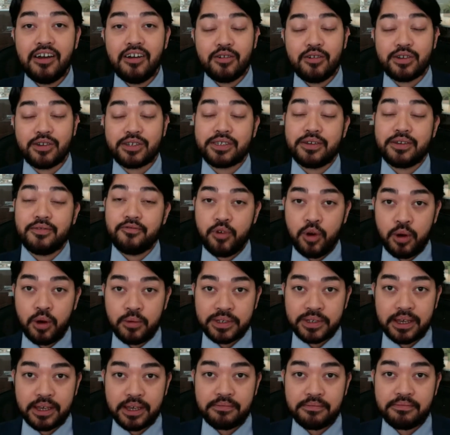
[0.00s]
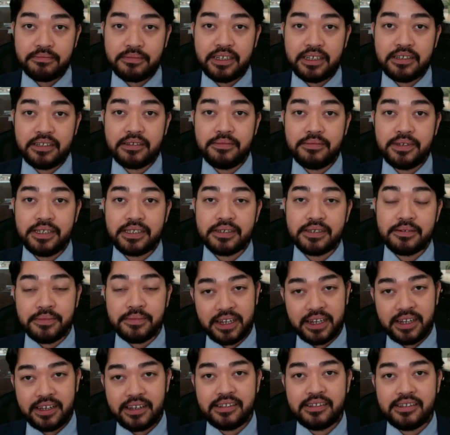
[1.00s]
or some forms that need to be
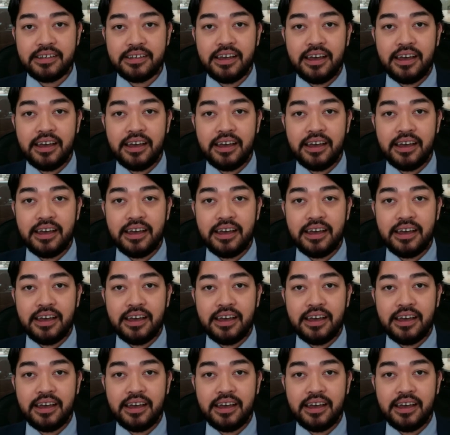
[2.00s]
submitted.